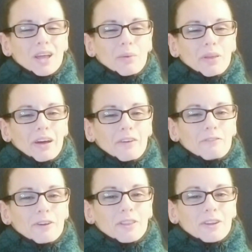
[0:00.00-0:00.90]
Without
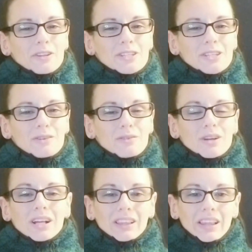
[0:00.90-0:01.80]
further ado,
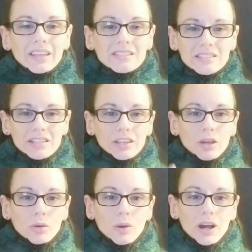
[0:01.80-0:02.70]
let's
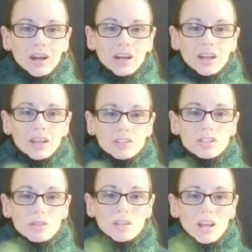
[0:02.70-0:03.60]
go on
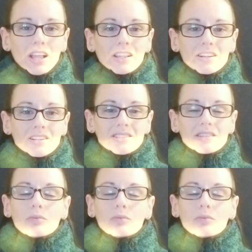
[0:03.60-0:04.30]
to the colors